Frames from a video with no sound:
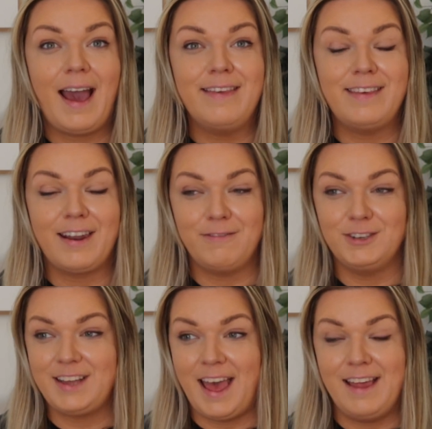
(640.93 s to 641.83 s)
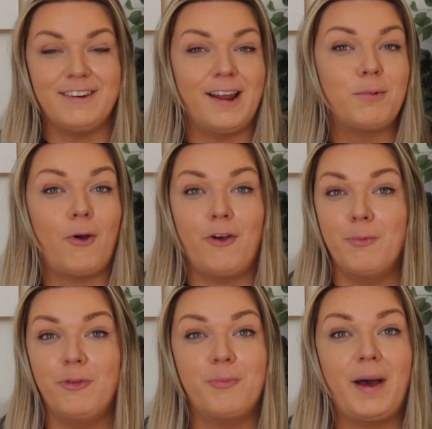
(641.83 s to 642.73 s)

and then I've just ended up going with